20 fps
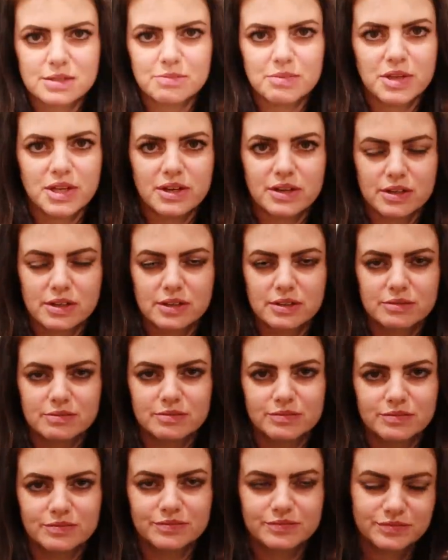speaker
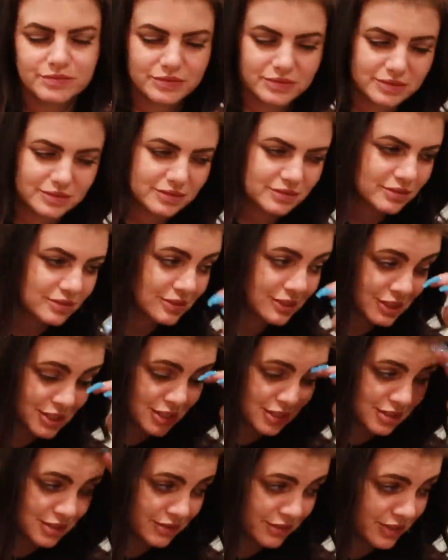
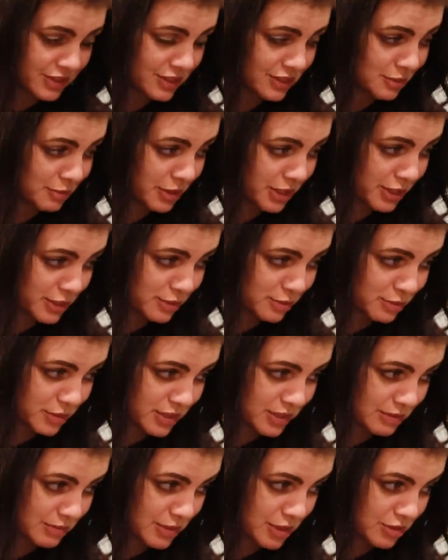because everything makes
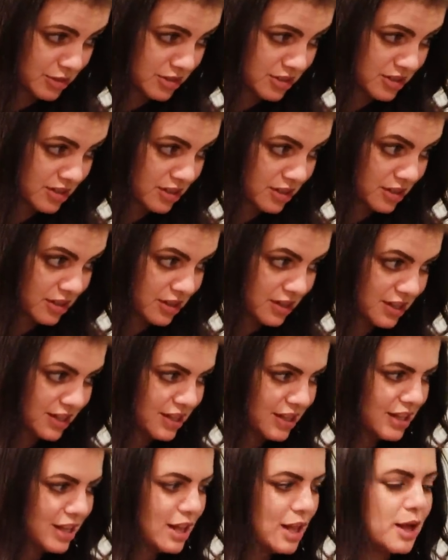me emotional.
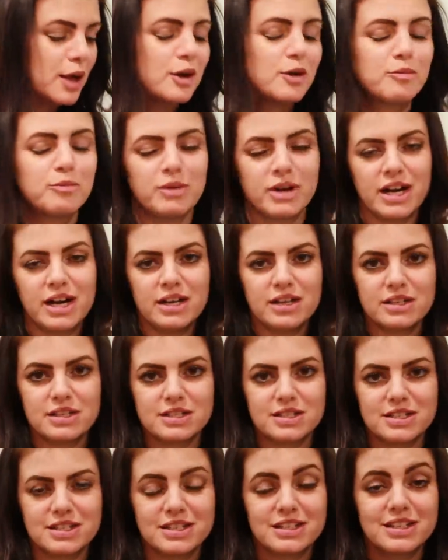
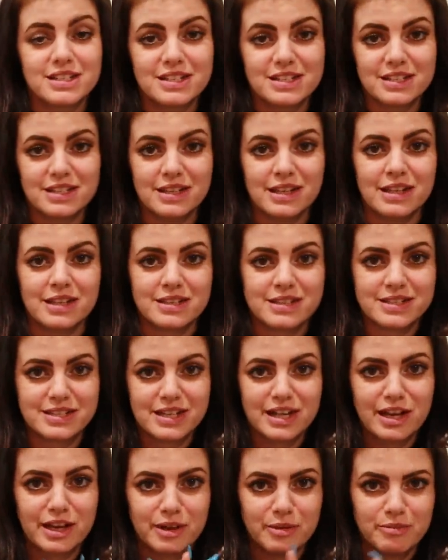But it's
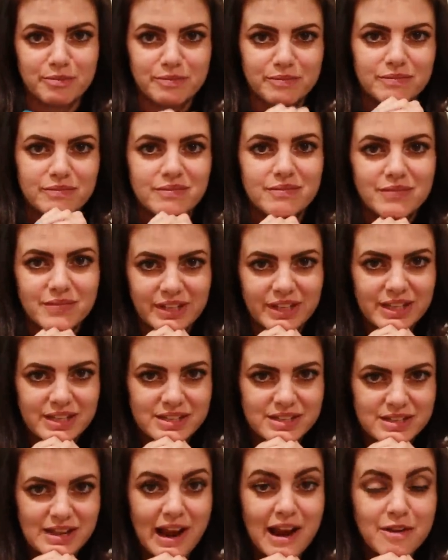time.
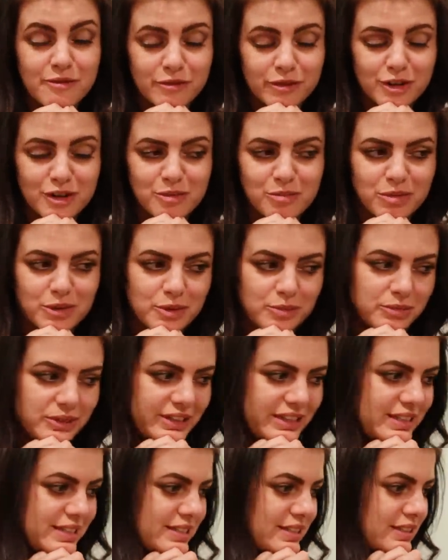It's time for
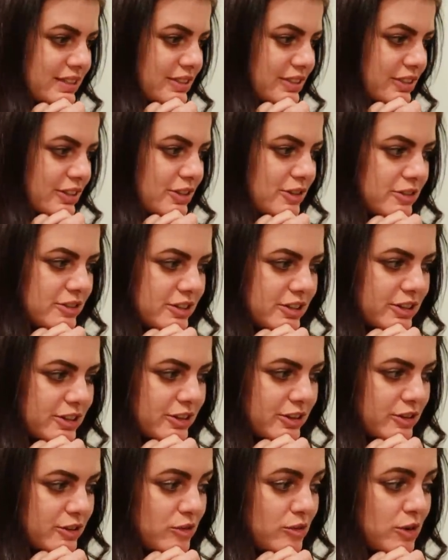Pablita to go to
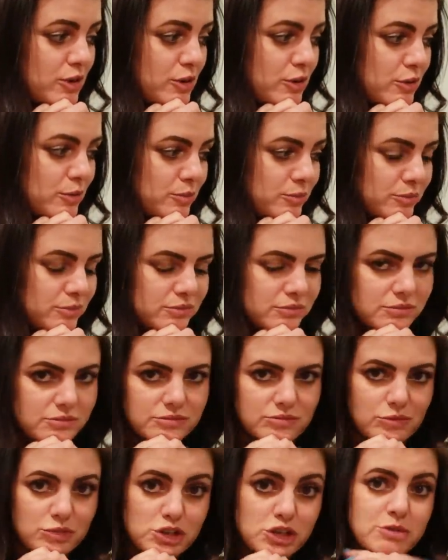her new home.
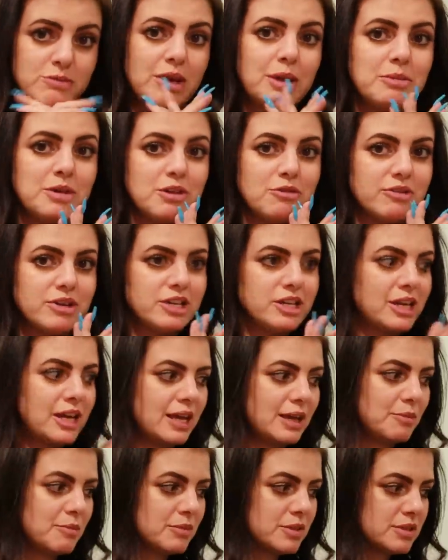She may be
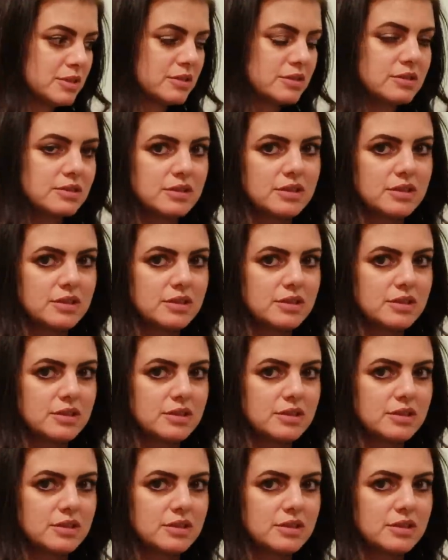renamed,